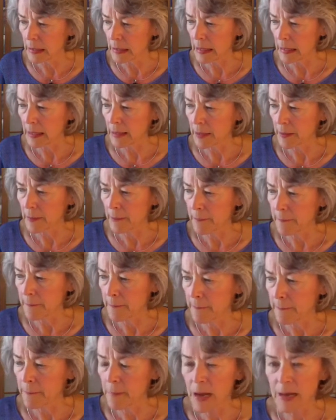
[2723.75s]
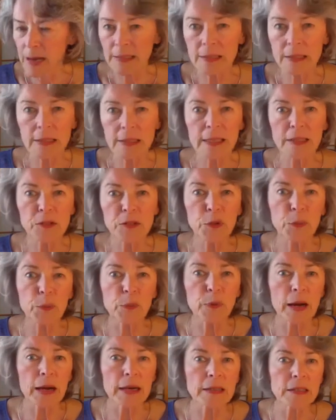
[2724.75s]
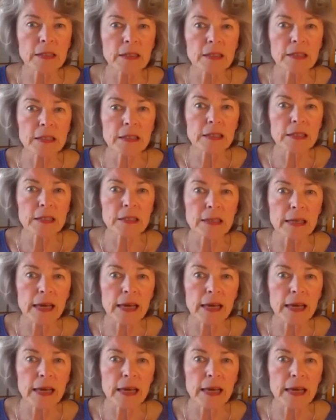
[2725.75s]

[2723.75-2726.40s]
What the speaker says: mindsets or practices